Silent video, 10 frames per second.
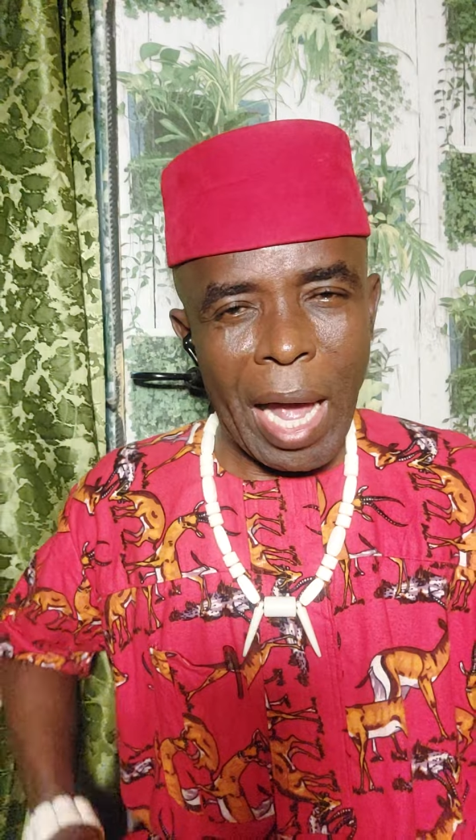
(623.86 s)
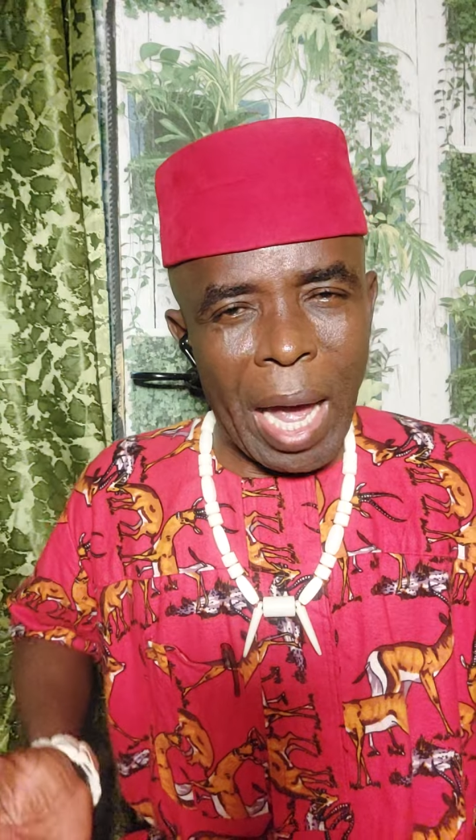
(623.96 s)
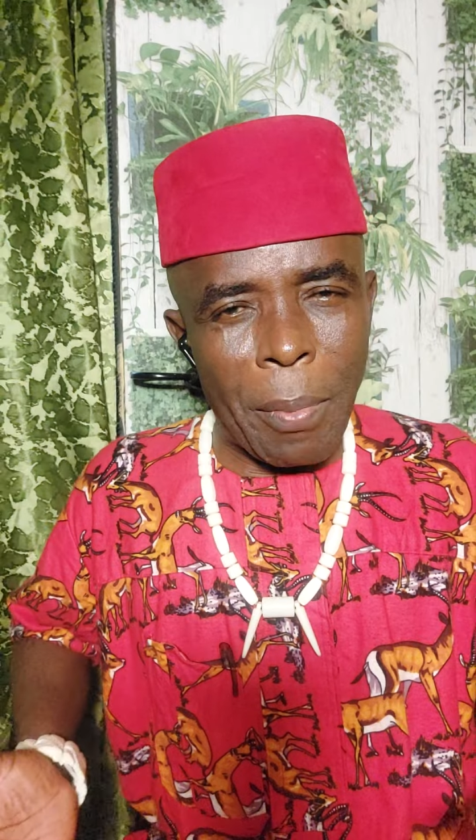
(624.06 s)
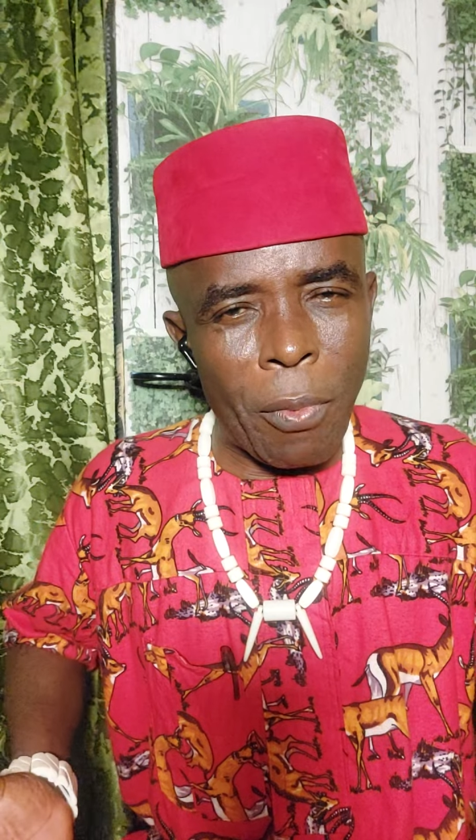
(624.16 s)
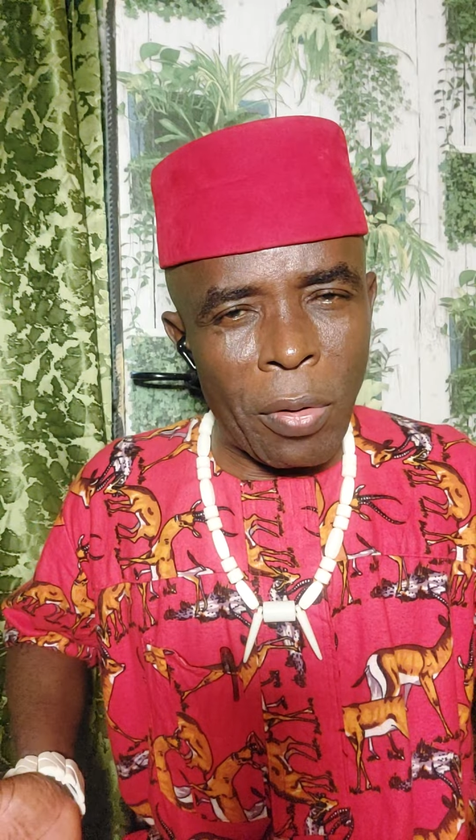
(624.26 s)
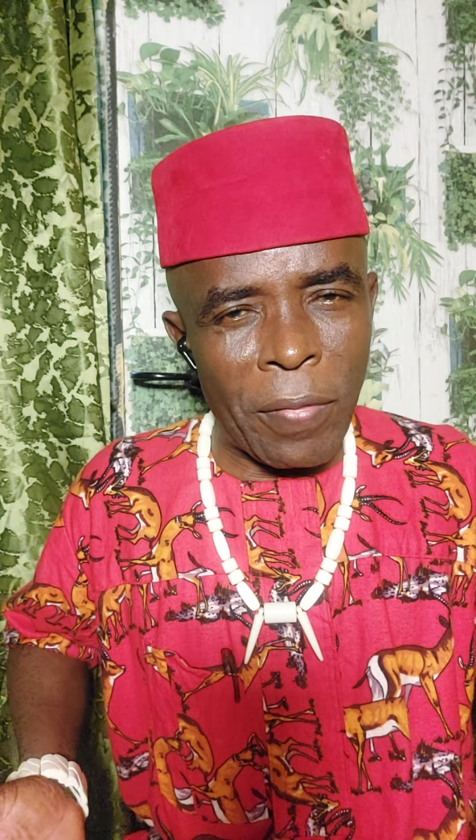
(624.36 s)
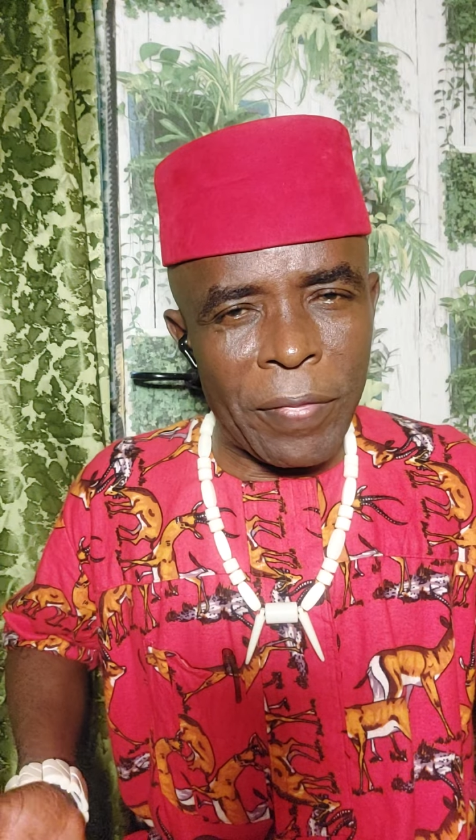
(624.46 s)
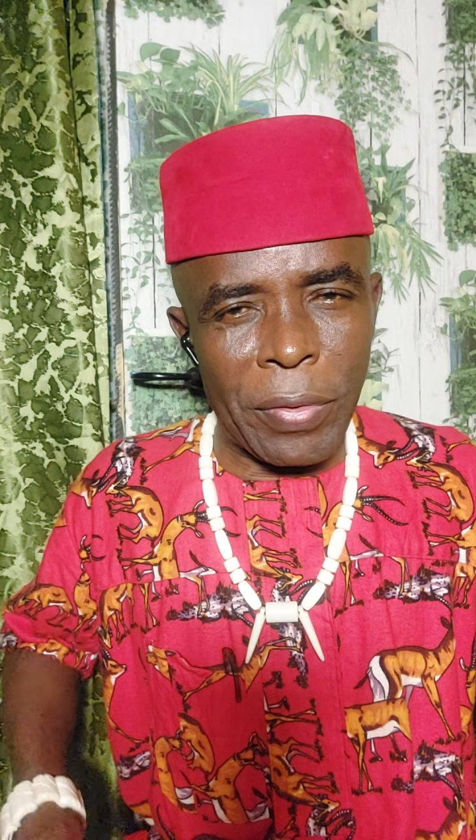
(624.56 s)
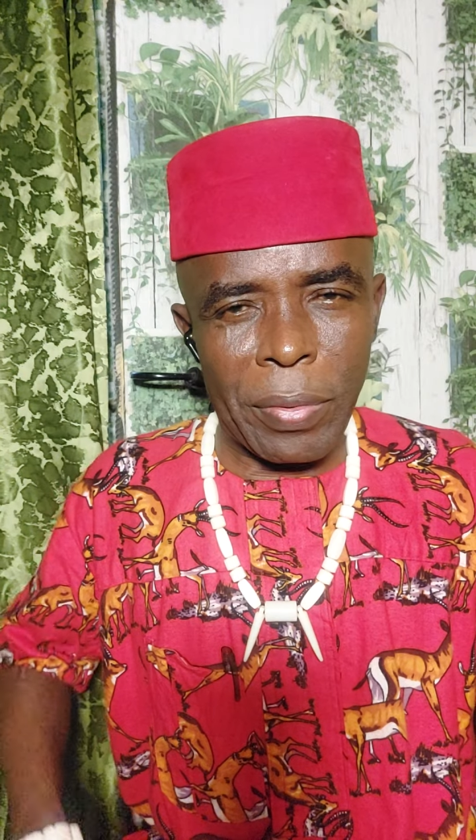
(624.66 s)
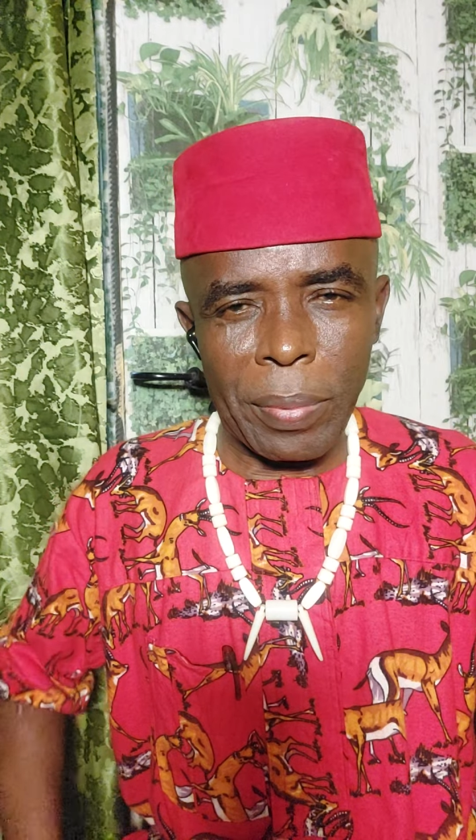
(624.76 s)
I'm one
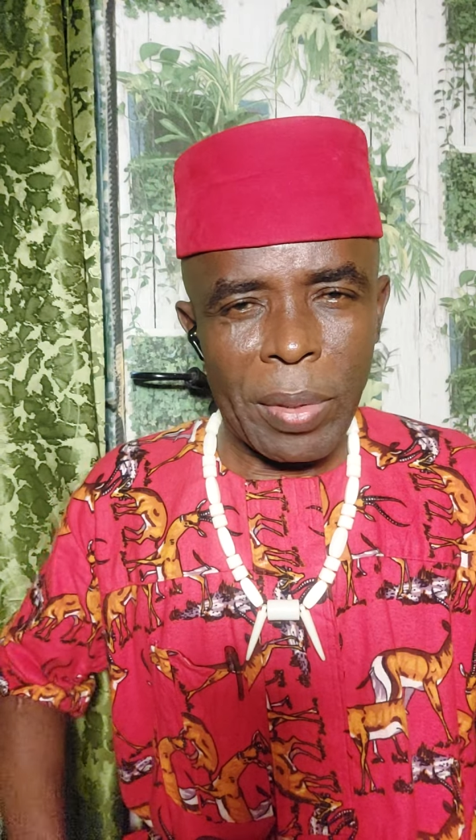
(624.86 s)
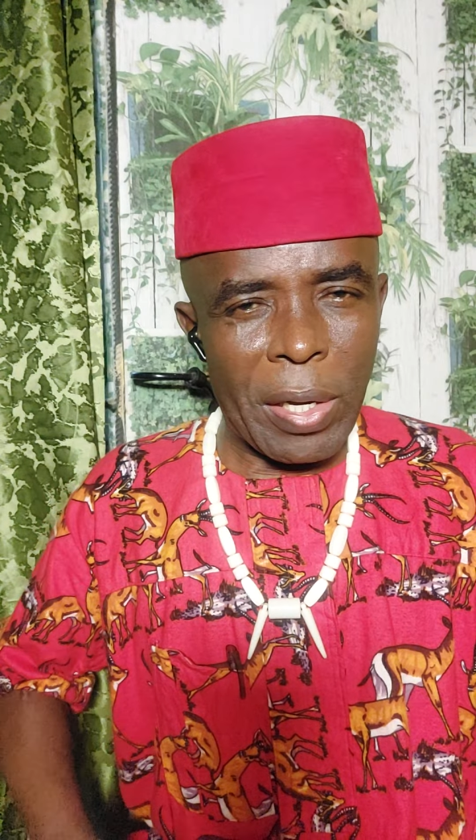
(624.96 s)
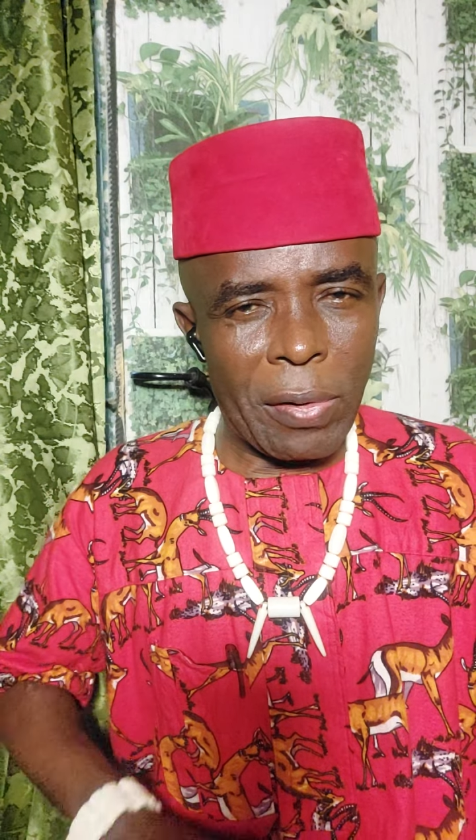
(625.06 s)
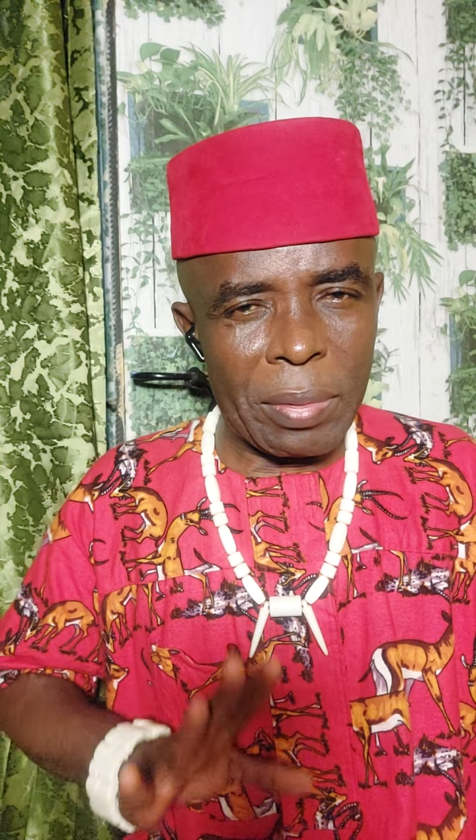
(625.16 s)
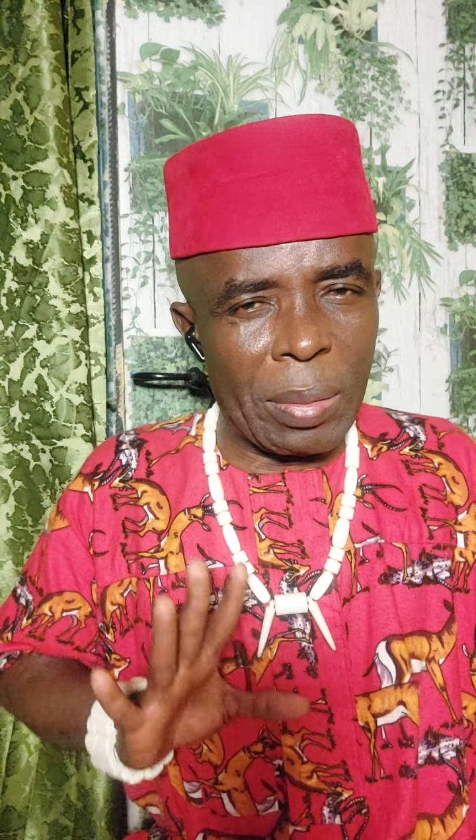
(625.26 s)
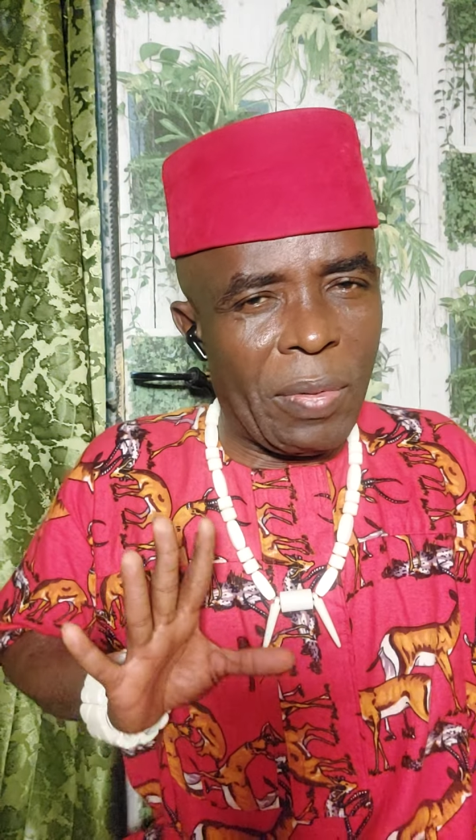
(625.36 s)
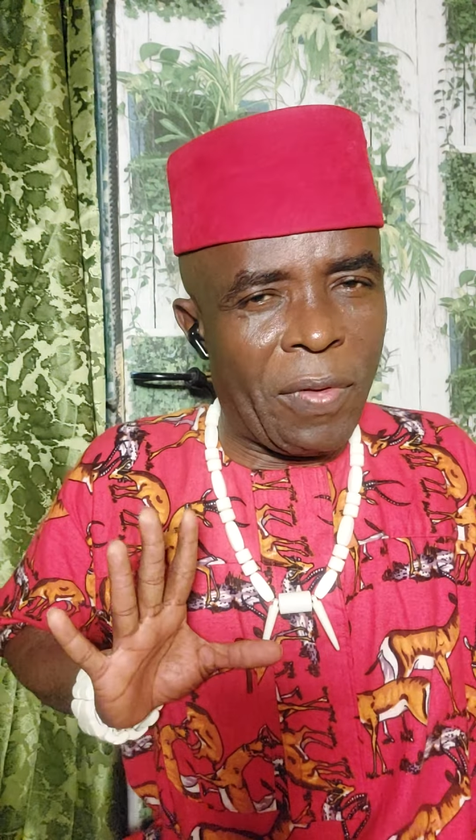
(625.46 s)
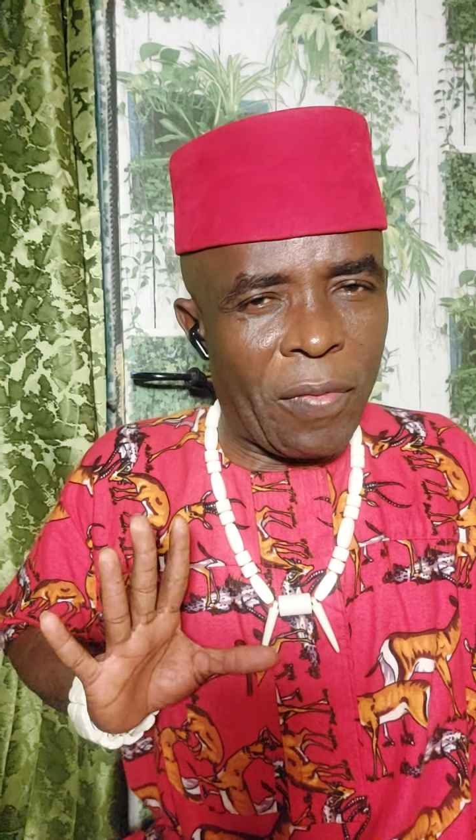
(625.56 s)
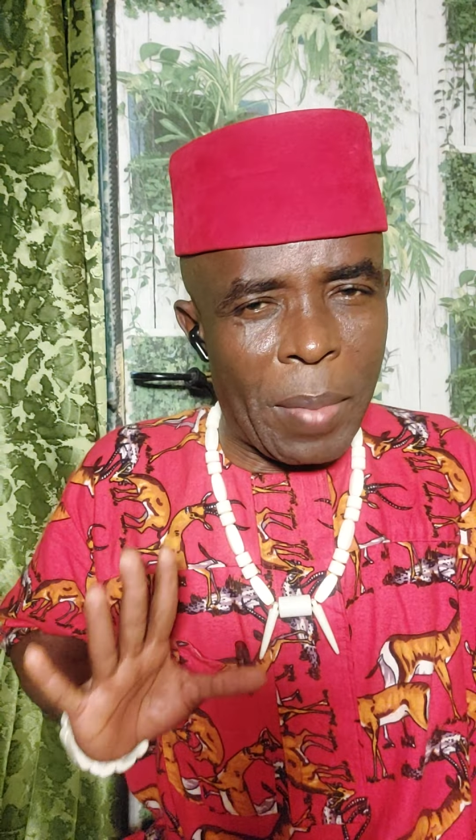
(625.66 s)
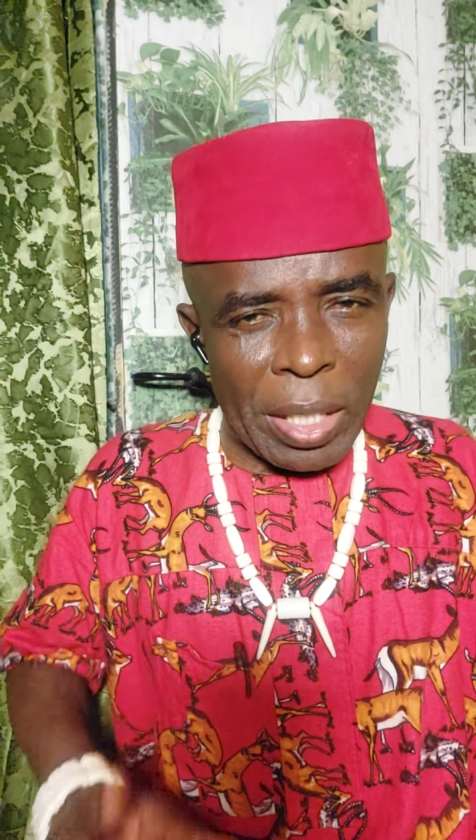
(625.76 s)
of you, irrespective of